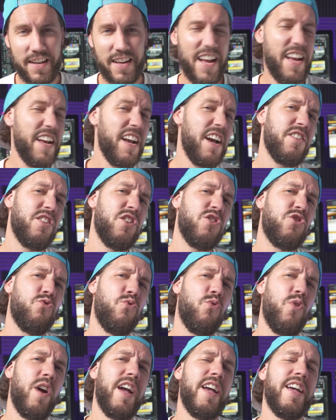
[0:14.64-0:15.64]
Hey guys, it's
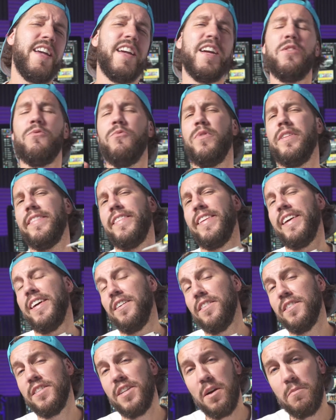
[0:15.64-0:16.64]
Cray here with
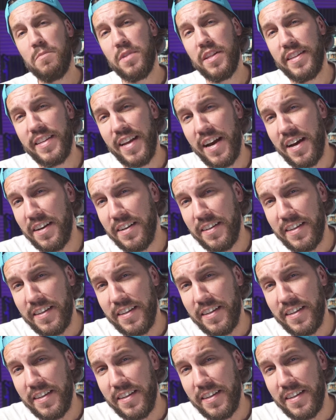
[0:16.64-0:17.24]
Dale Dumbs It Down,